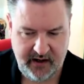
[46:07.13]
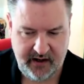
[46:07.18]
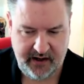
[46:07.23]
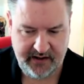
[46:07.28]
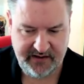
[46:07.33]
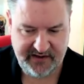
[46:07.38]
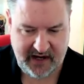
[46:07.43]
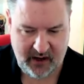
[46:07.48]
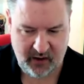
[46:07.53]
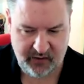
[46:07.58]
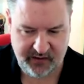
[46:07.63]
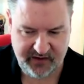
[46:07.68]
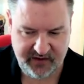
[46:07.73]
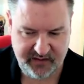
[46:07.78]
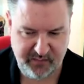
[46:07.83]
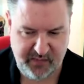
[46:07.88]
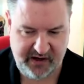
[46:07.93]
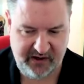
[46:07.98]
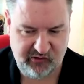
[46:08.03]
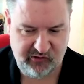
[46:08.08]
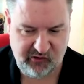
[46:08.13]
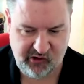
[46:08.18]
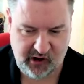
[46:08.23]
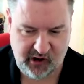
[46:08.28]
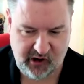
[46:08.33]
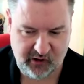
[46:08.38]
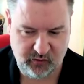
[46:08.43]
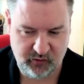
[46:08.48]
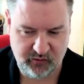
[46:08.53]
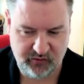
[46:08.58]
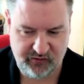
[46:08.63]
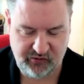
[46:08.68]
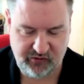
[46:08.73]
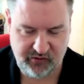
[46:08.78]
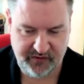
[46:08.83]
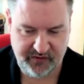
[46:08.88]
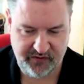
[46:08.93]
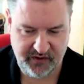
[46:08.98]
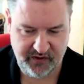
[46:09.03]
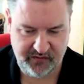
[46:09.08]
it's how this matriarchal,
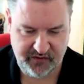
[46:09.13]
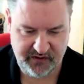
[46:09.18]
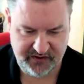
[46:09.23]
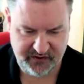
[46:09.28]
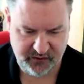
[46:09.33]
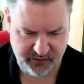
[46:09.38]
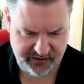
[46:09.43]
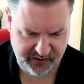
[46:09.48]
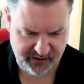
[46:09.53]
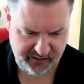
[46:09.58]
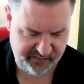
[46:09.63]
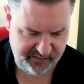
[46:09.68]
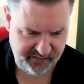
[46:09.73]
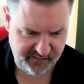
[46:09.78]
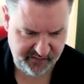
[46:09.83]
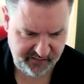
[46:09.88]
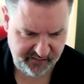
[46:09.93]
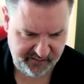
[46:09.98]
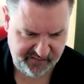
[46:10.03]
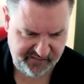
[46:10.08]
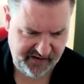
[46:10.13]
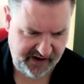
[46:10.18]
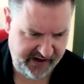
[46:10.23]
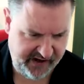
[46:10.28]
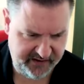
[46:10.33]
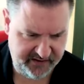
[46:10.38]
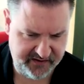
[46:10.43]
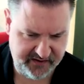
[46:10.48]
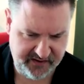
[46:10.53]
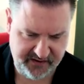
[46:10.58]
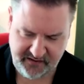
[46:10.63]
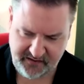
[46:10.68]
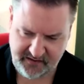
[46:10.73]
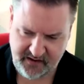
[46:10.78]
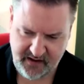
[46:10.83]
that the sort of fate